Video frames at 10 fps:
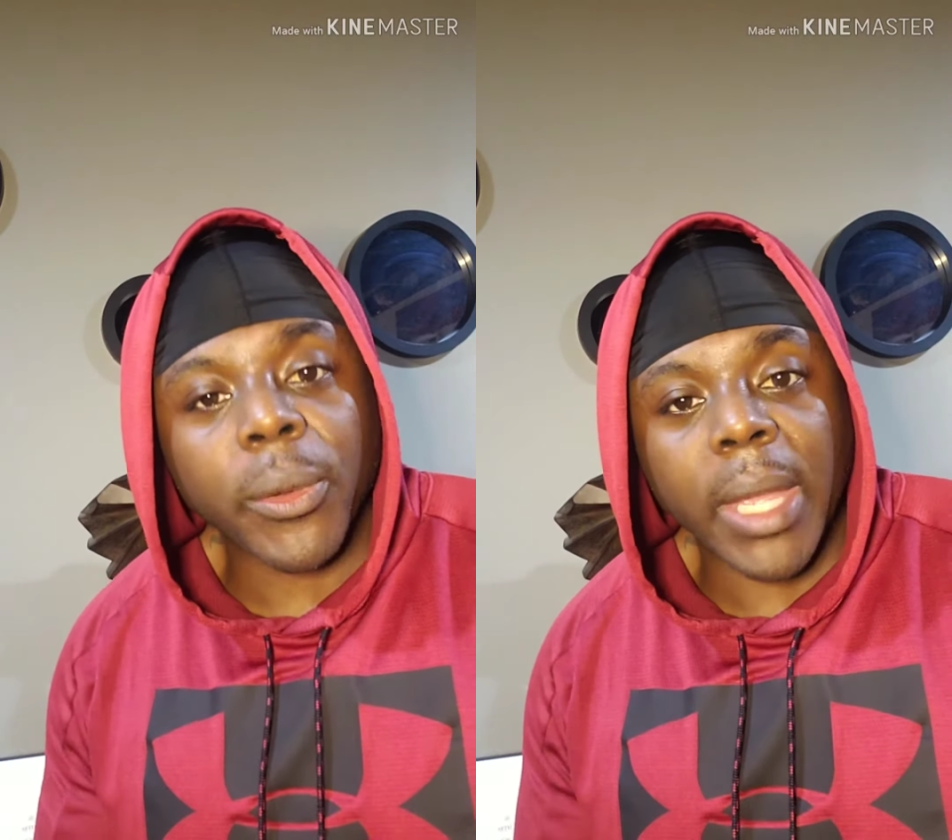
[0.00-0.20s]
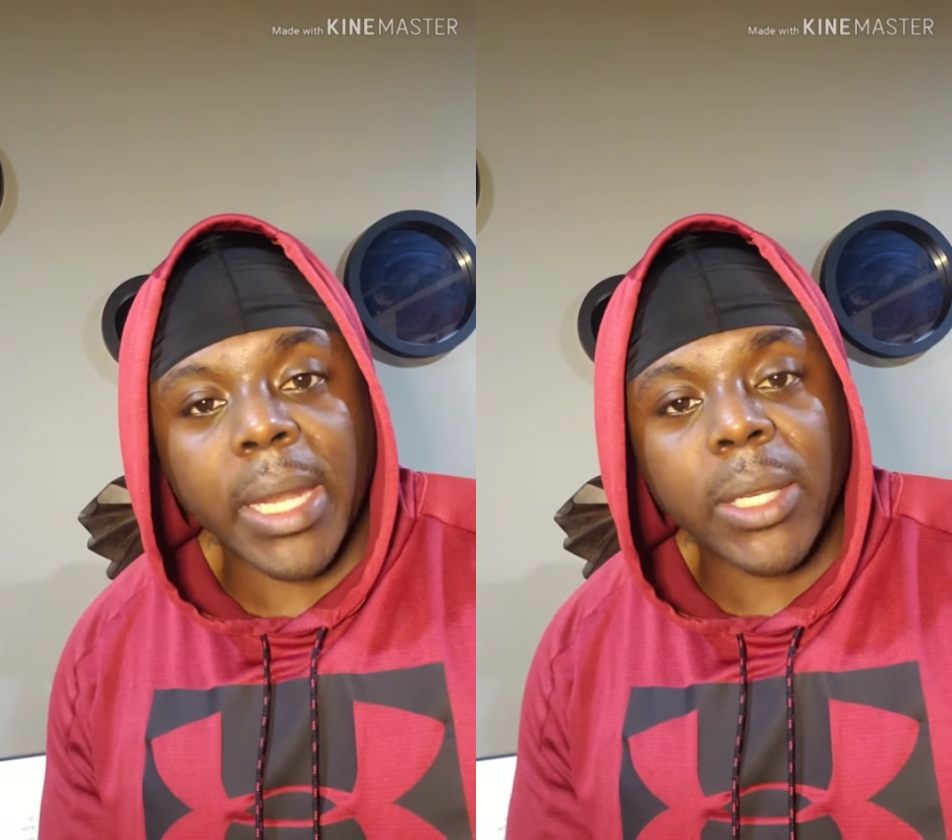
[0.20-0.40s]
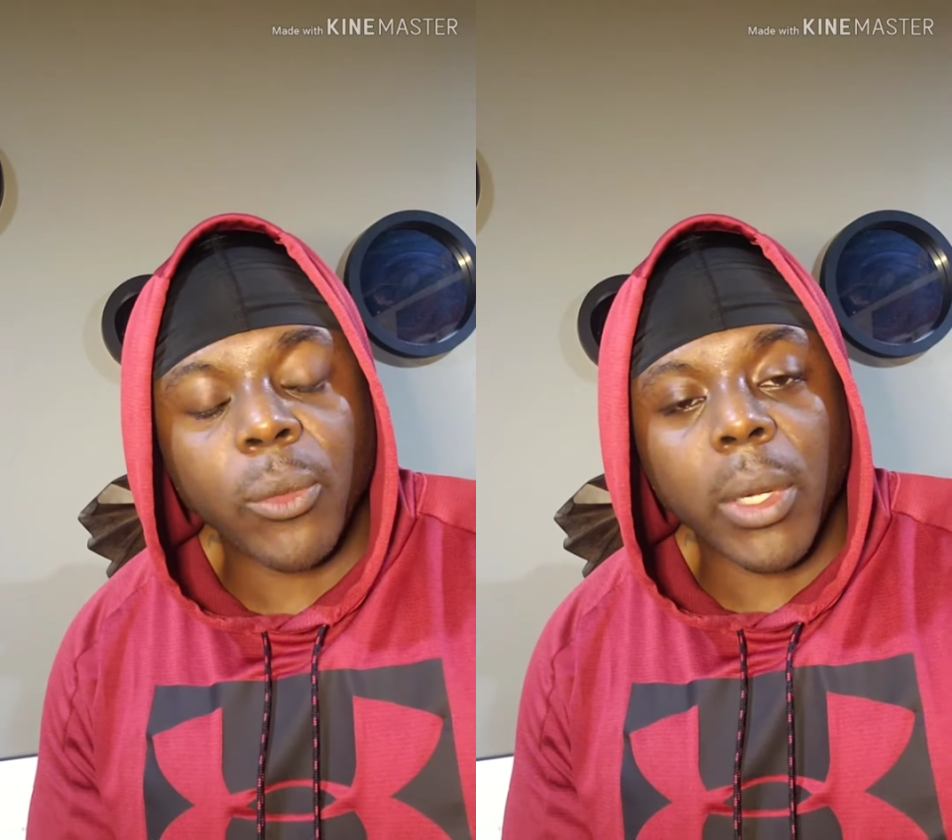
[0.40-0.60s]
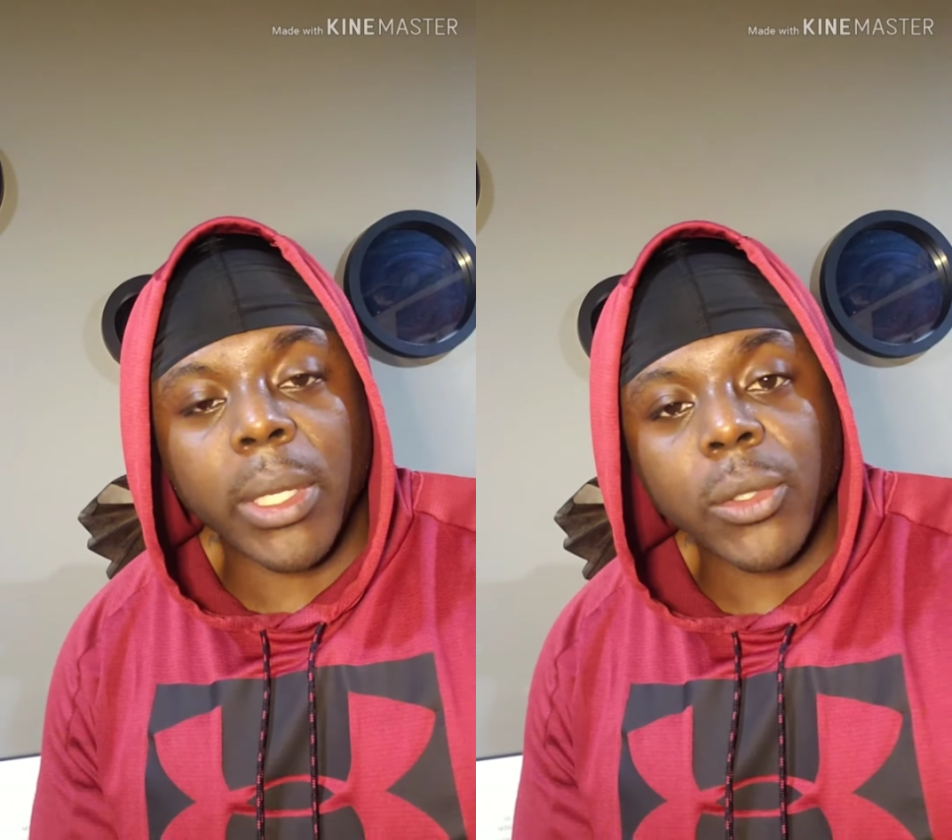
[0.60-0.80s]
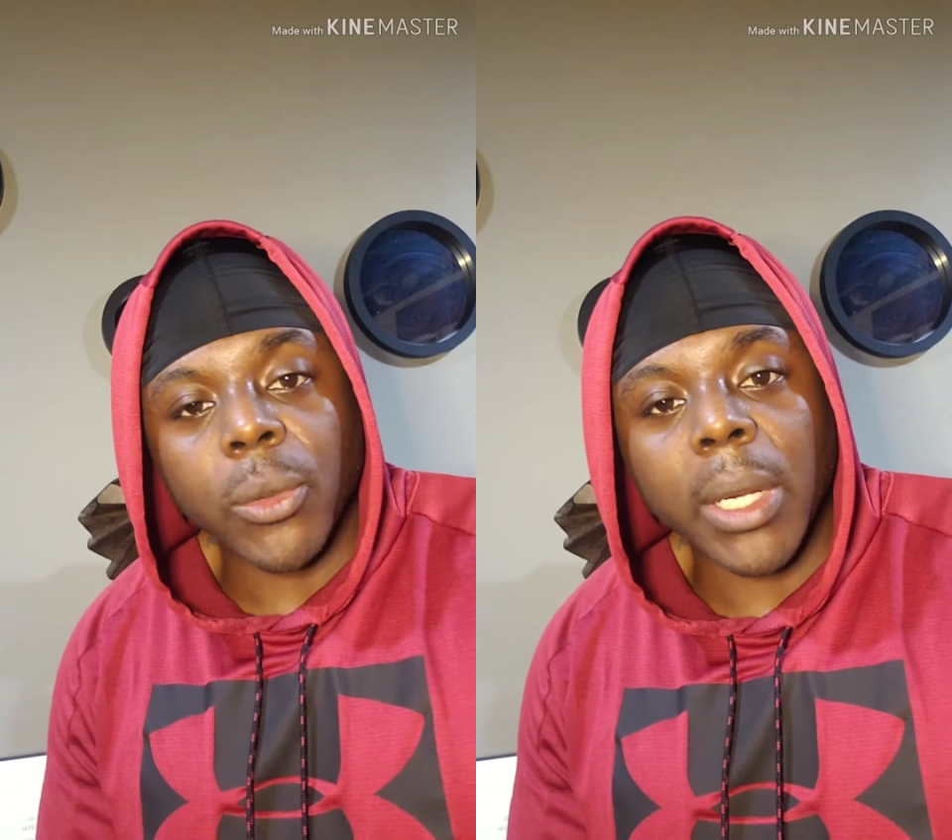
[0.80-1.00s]
that he
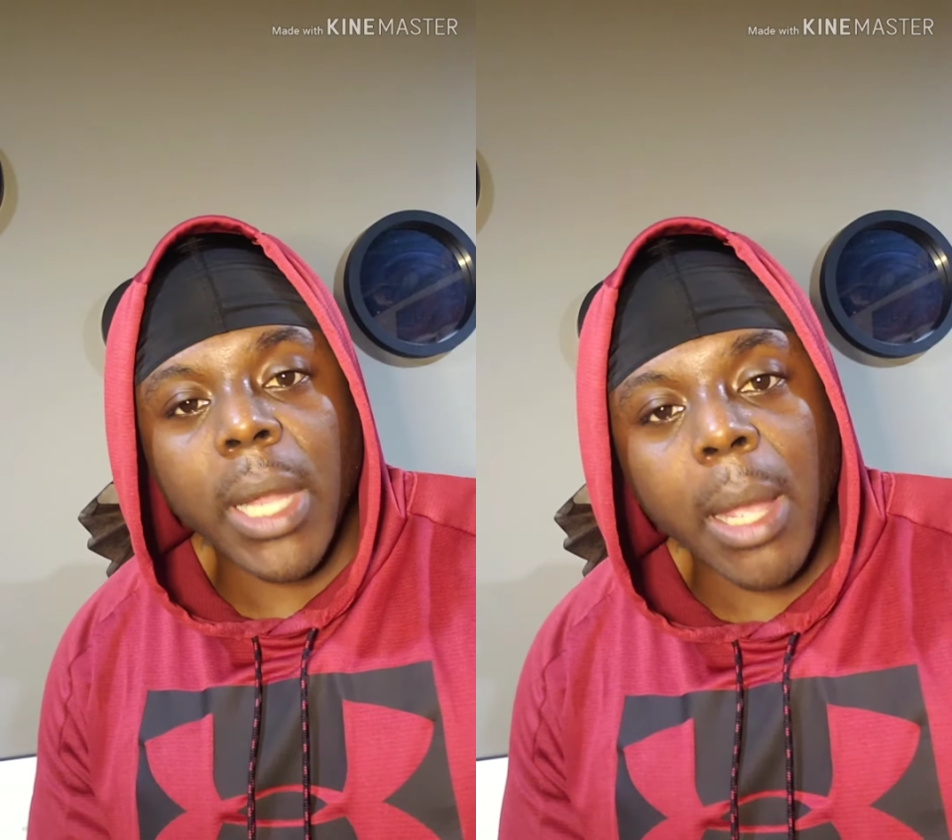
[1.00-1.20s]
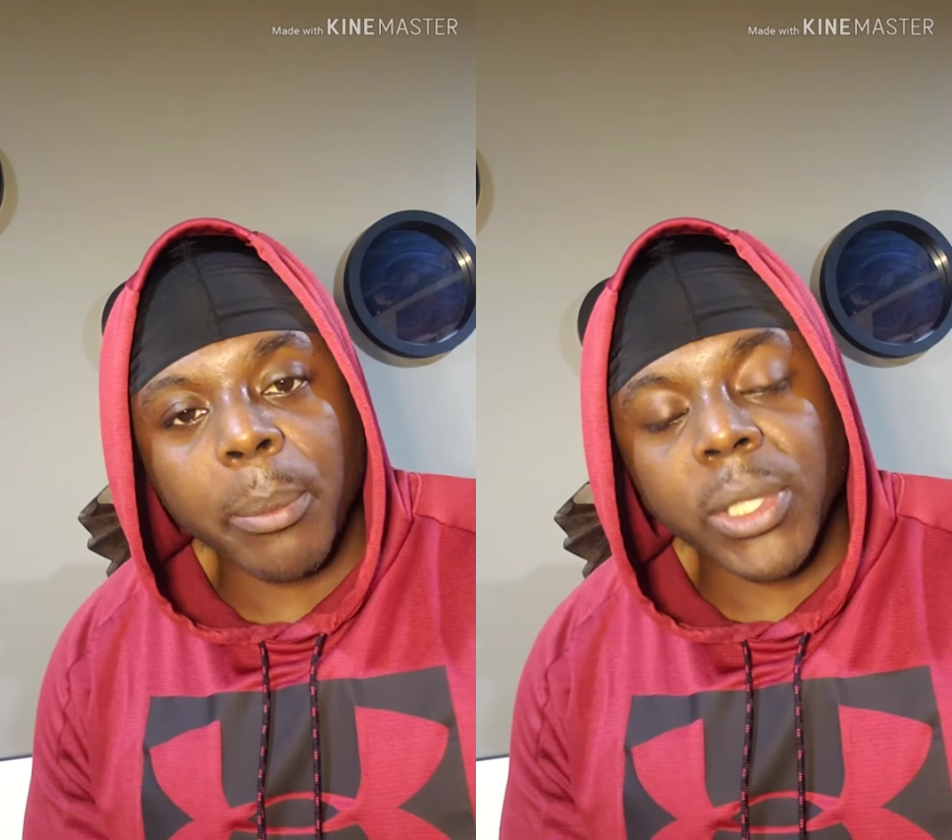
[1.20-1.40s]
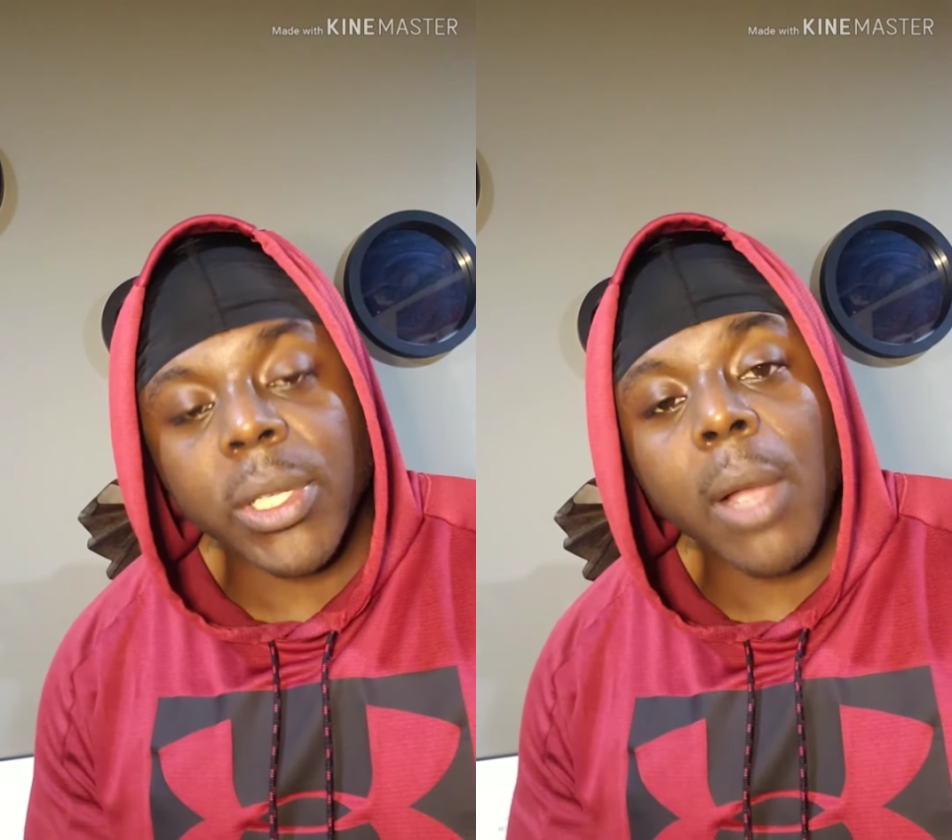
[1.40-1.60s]
wanted to accomplish.